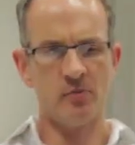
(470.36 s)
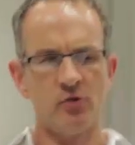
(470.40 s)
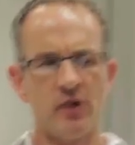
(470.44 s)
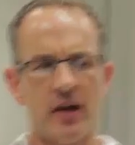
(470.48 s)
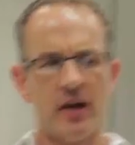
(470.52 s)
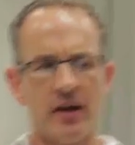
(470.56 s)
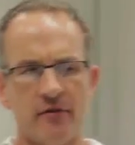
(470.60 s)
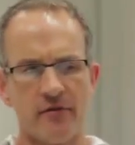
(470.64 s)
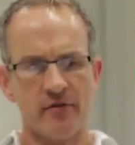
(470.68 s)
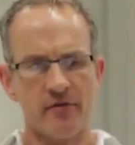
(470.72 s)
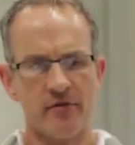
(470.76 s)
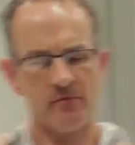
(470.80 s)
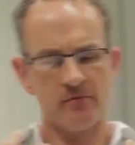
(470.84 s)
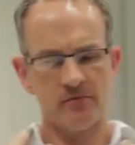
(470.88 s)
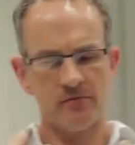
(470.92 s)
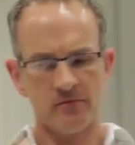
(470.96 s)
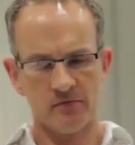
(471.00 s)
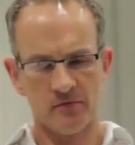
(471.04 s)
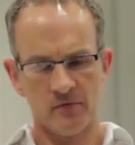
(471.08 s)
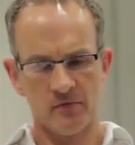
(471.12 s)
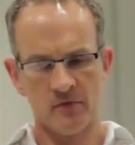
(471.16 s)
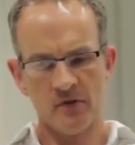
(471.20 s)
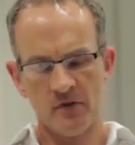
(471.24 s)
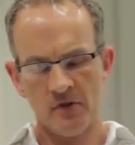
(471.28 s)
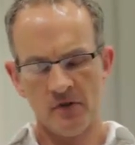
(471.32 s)
to the breath,
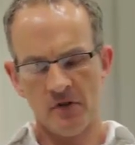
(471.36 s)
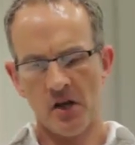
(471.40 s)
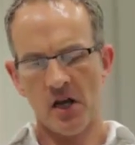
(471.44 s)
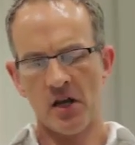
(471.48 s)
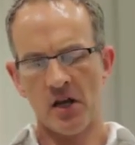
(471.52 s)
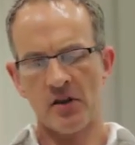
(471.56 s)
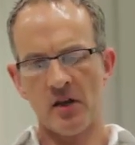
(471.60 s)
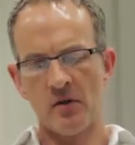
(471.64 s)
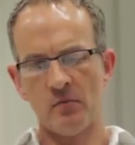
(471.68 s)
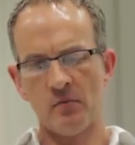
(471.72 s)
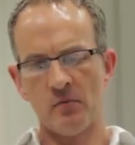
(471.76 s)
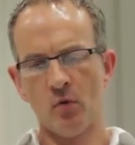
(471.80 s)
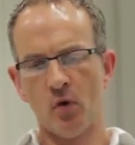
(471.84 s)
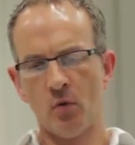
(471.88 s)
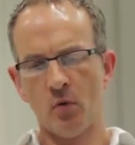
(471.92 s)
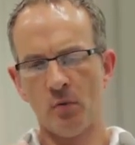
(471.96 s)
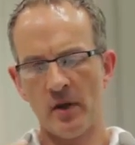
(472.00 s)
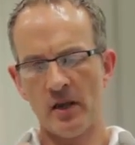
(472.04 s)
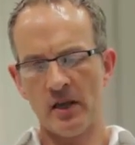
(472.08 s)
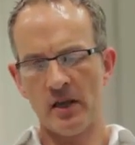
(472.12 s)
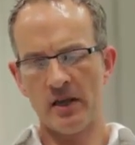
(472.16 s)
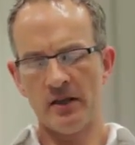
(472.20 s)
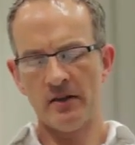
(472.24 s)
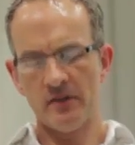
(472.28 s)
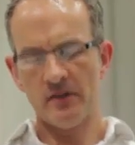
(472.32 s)
and then what
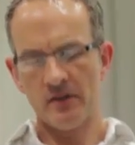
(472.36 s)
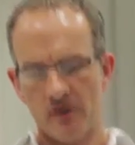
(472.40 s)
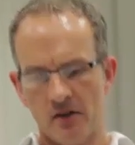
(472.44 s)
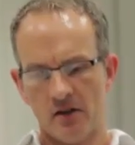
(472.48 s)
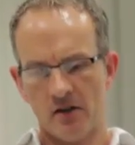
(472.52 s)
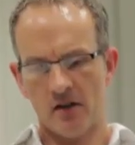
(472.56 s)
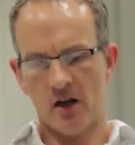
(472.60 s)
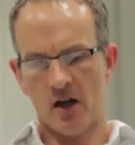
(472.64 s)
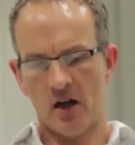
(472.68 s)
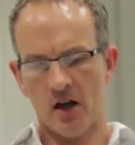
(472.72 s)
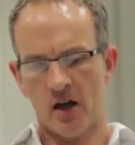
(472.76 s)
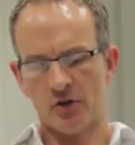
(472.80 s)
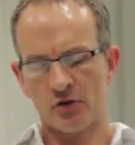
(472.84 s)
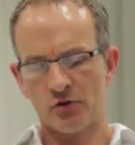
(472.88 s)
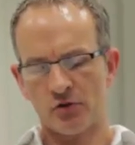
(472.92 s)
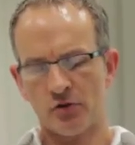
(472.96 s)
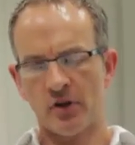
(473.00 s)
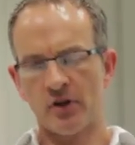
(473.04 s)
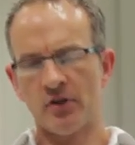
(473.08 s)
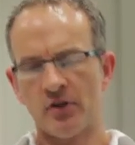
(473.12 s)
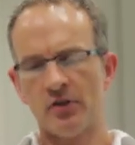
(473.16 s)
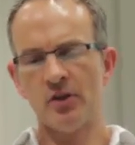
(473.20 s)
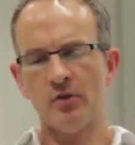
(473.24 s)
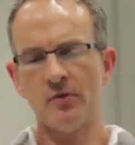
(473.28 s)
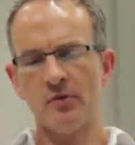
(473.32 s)
we are
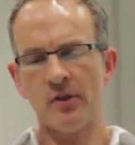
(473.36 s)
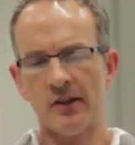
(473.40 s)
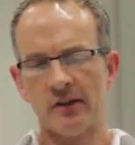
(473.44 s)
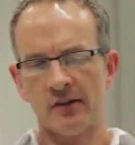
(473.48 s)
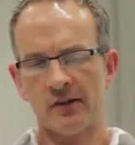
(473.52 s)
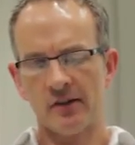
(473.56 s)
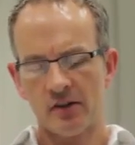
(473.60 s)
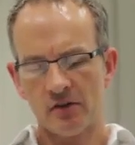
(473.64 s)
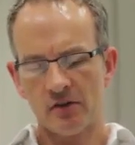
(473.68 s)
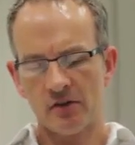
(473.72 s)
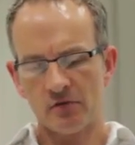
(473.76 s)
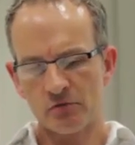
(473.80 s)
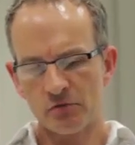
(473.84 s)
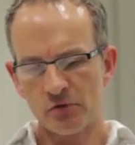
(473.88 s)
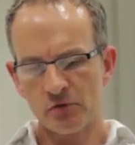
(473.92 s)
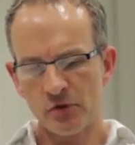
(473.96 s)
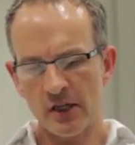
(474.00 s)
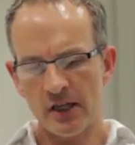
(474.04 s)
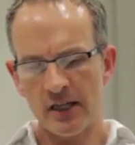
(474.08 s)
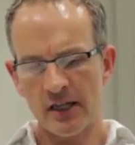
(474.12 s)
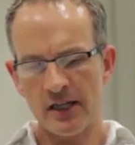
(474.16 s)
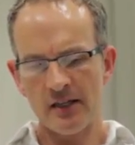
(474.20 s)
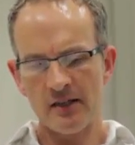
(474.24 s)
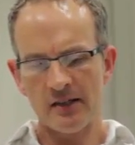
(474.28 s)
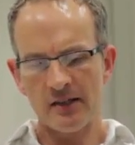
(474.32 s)
trying to do is
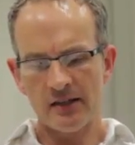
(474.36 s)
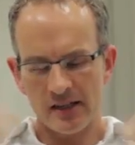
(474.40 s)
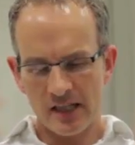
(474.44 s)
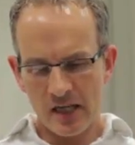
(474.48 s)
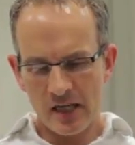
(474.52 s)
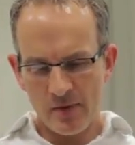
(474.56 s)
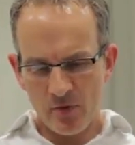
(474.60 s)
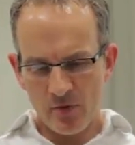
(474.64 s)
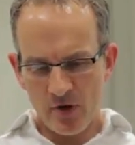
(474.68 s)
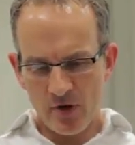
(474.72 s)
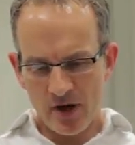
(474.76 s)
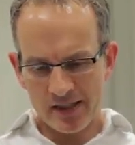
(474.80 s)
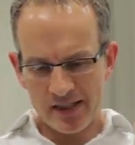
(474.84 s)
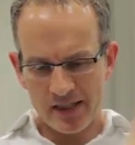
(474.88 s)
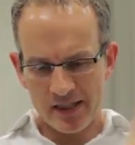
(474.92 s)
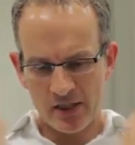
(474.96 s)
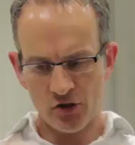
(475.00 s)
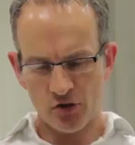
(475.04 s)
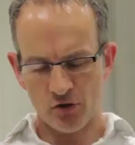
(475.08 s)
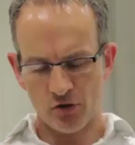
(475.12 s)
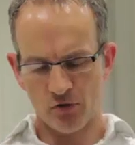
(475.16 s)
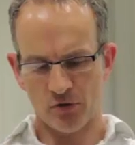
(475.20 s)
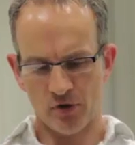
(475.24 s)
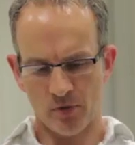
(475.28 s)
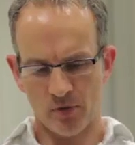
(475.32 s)
really keep our
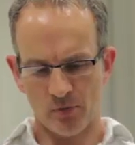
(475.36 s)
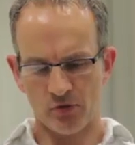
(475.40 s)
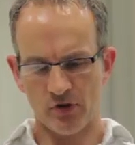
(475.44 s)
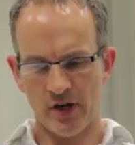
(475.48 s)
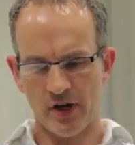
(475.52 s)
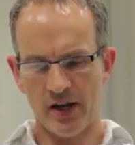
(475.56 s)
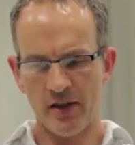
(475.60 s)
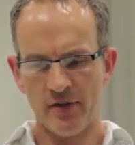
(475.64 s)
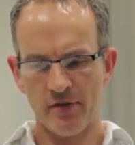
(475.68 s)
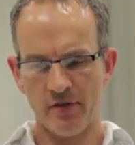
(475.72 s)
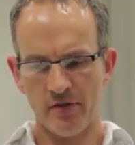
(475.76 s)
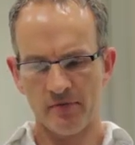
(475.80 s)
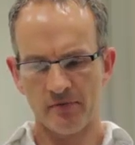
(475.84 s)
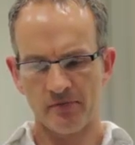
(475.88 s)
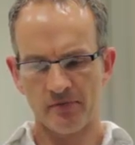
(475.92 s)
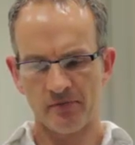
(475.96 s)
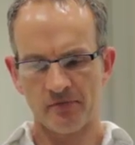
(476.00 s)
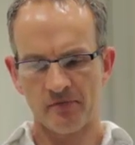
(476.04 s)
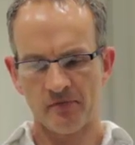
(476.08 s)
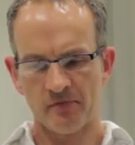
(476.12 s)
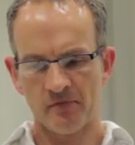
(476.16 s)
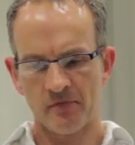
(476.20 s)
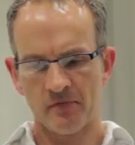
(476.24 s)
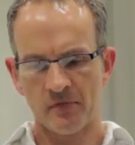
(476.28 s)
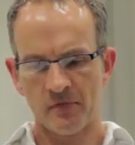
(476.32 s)
attention on the breath
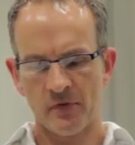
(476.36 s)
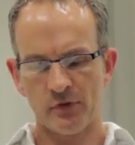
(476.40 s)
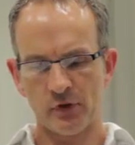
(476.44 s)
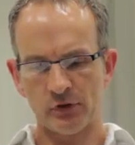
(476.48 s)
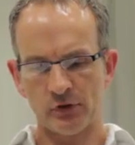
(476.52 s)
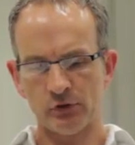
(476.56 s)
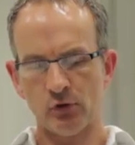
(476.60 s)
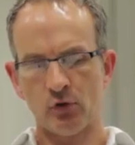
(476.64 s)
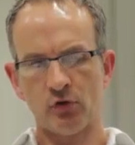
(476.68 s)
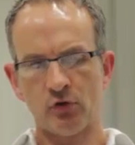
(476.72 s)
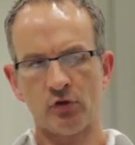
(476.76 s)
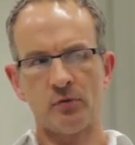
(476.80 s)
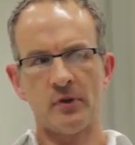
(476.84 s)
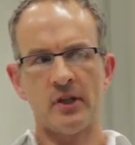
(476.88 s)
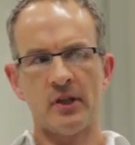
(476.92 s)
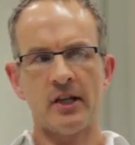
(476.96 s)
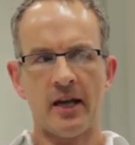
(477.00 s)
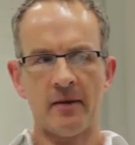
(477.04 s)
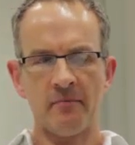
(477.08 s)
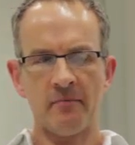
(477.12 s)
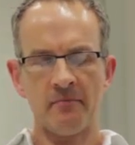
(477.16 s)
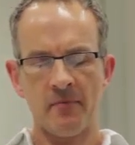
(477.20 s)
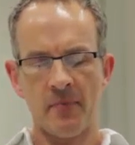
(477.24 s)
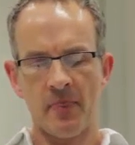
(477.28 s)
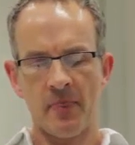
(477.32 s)
for as long as we
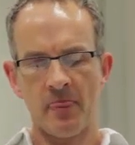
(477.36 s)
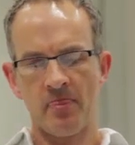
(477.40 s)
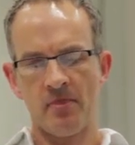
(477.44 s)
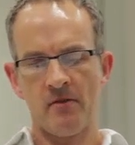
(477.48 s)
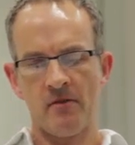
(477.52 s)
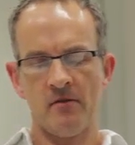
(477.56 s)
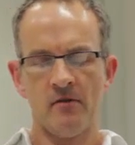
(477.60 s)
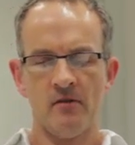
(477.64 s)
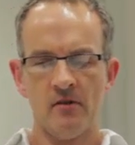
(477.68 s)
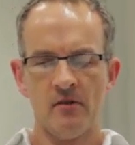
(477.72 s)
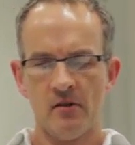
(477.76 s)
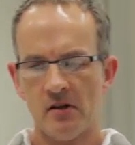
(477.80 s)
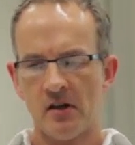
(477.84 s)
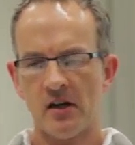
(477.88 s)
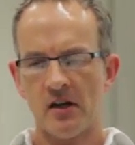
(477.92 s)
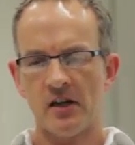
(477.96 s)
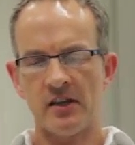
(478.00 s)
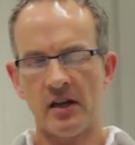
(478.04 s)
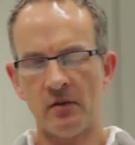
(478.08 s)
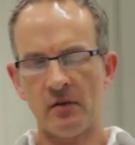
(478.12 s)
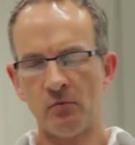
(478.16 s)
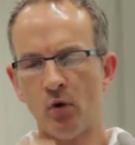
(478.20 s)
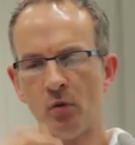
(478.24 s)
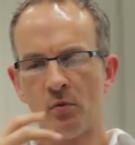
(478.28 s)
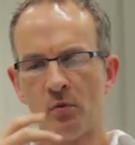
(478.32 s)
can,
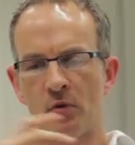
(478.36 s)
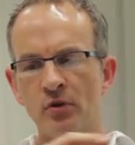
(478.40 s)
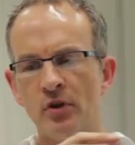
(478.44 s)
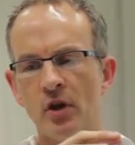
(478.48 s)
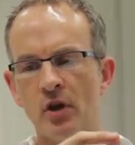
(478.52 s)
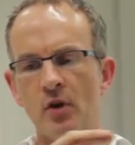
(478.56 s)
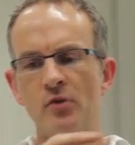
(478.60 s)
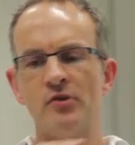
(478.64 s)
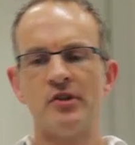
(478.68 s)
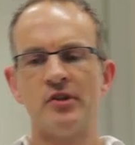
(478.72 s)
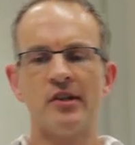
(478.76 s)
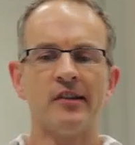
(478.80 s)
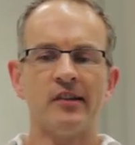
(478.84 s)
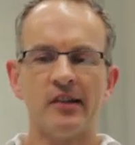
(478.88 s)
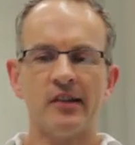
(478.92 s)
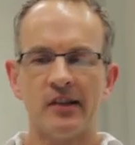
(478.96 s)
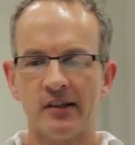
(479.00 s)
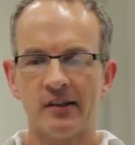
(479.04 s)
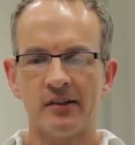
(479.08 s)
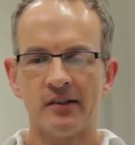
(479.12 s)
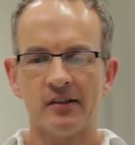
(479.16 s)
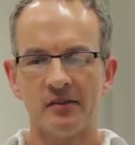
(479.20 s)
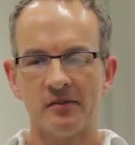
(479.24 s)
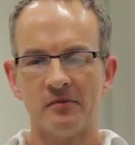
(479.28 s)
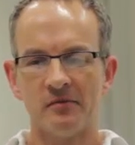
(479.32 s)
and then what we'll notice
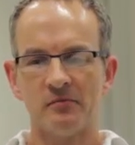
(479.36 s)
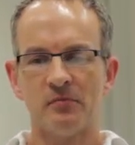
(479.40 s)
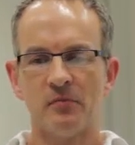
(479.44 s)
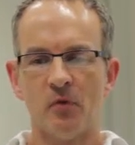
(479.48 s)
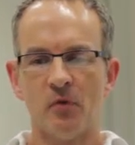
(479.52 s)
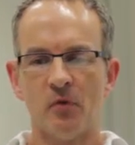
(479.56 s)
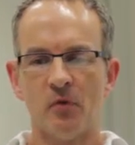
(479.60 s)
is